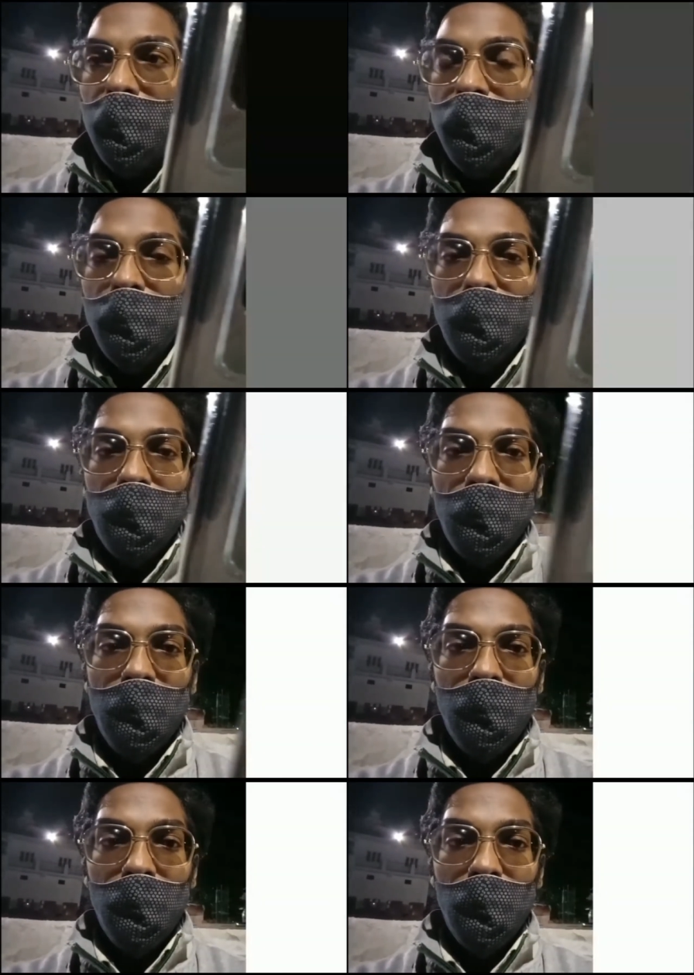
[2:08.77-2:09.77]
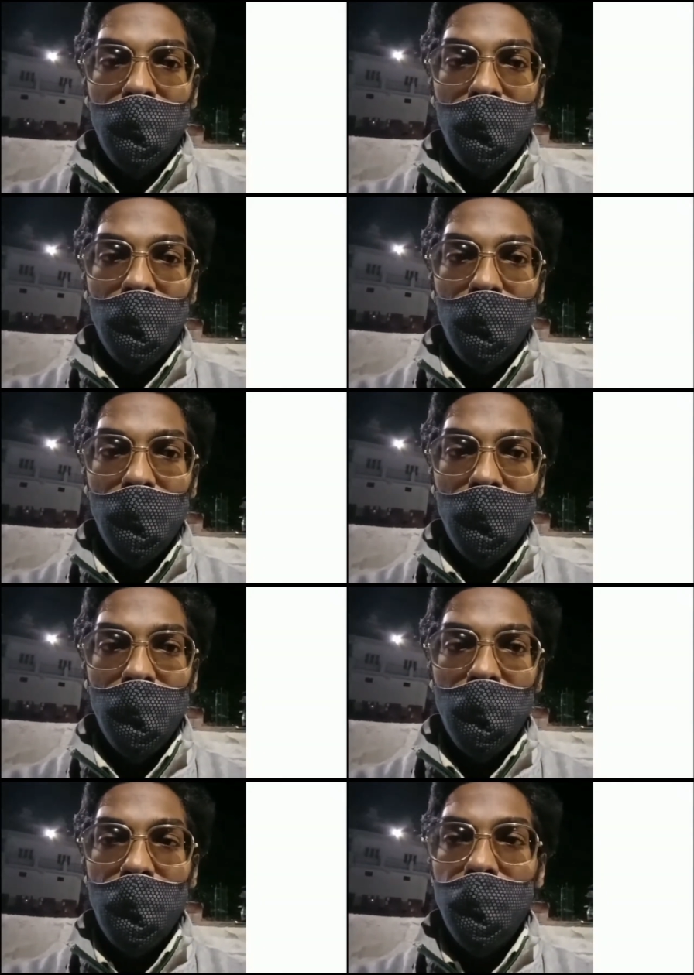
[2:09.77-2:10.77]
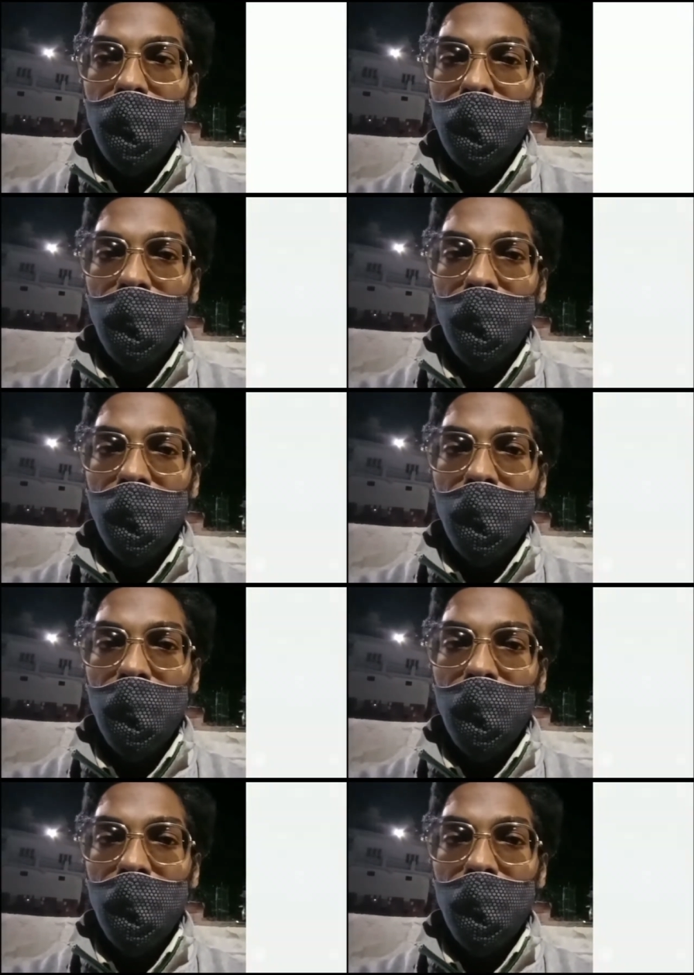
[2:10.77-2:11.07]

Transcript: pokeballs to catch even if